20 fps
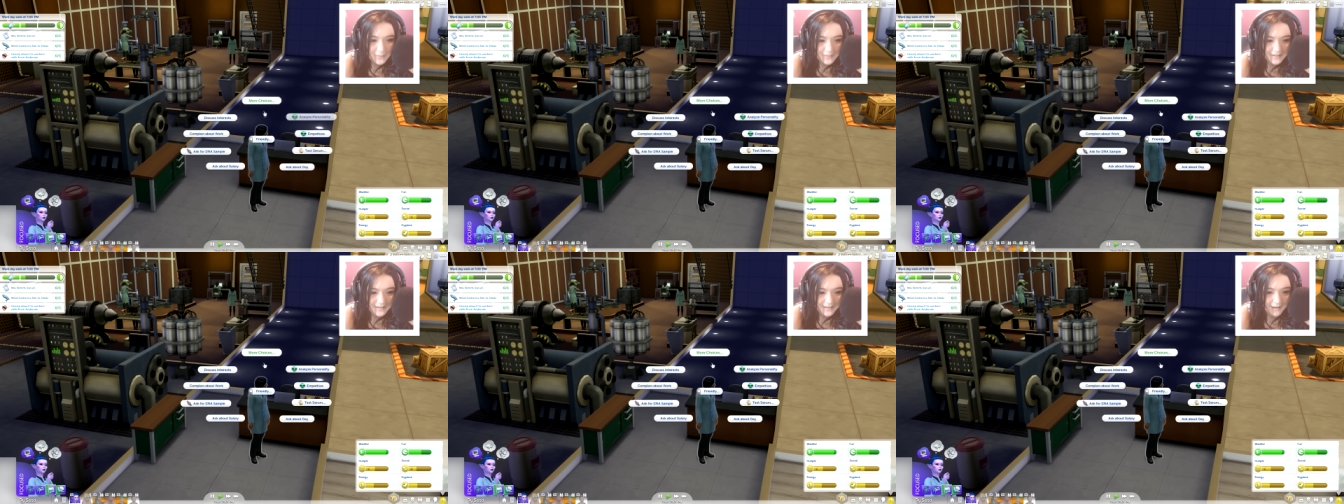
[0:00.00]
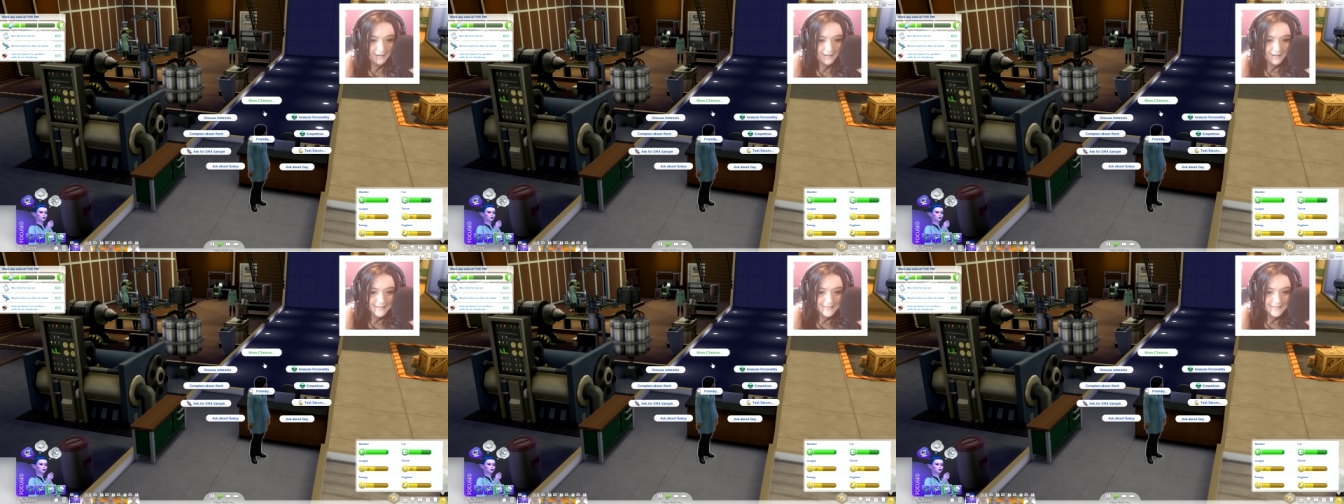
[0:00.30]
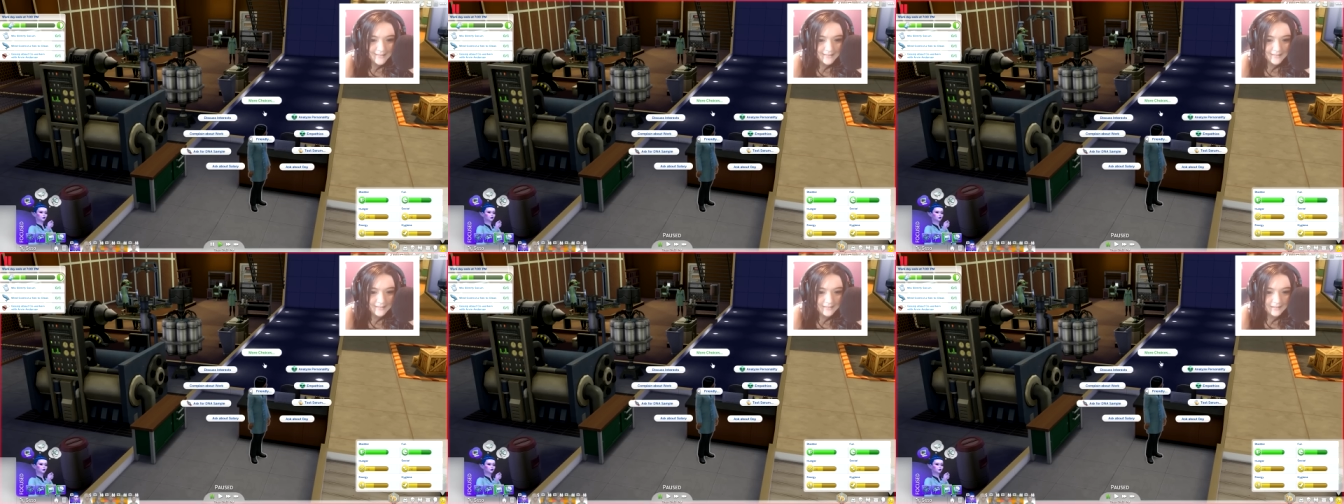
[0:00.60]
Shall we
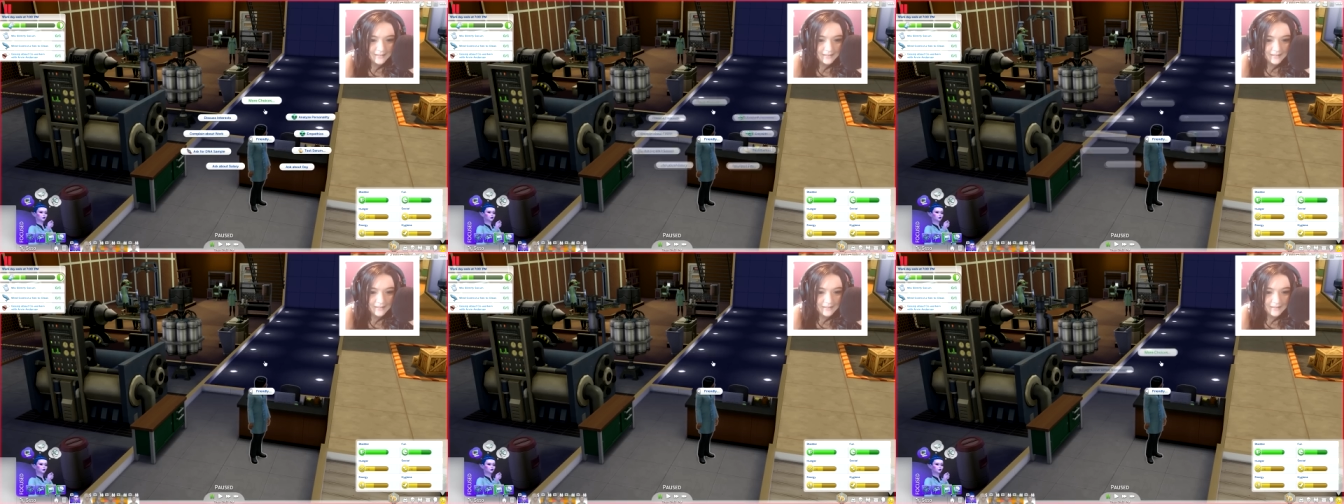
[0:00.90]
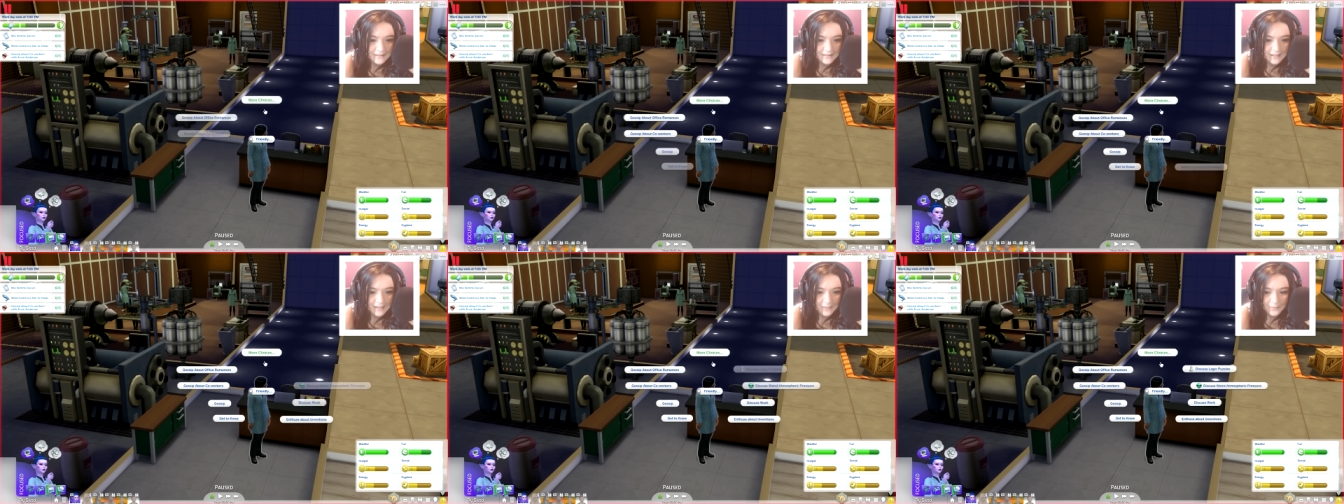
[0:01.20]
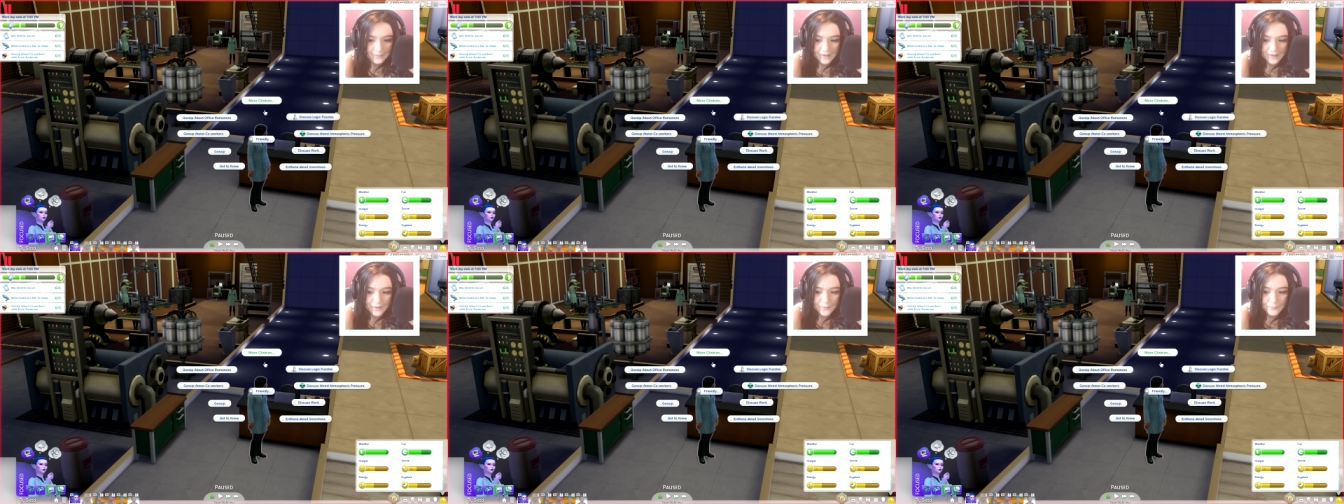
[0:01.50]
not?
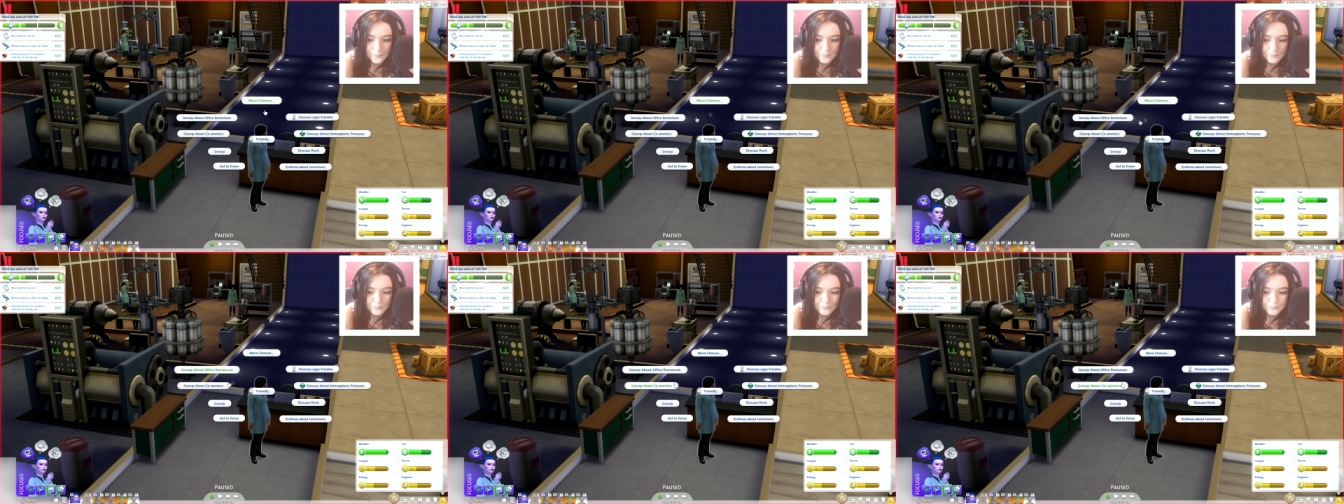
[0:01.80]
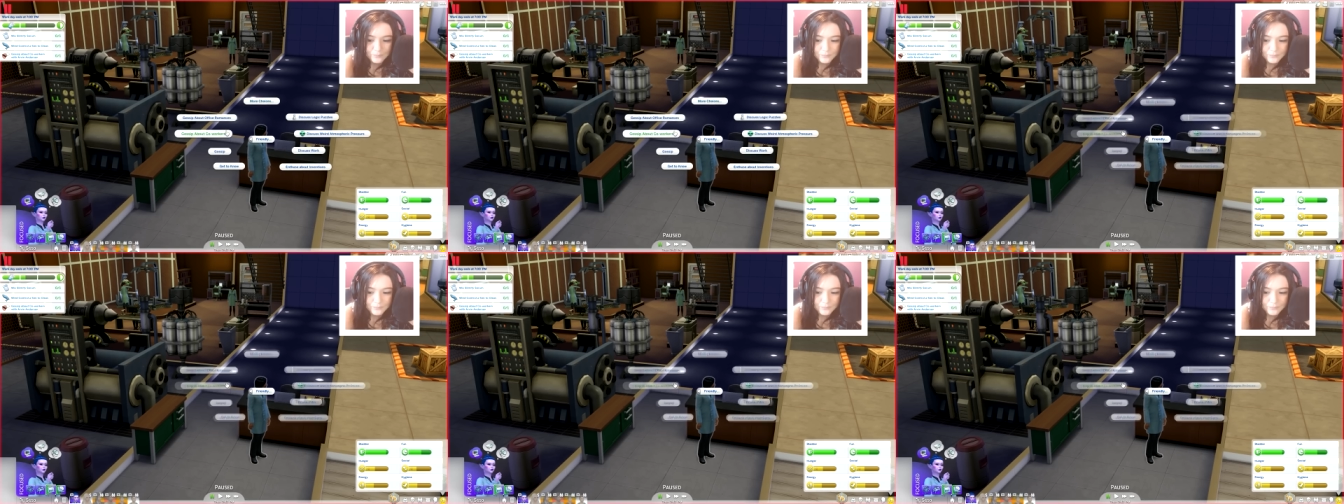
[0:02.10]
There we go.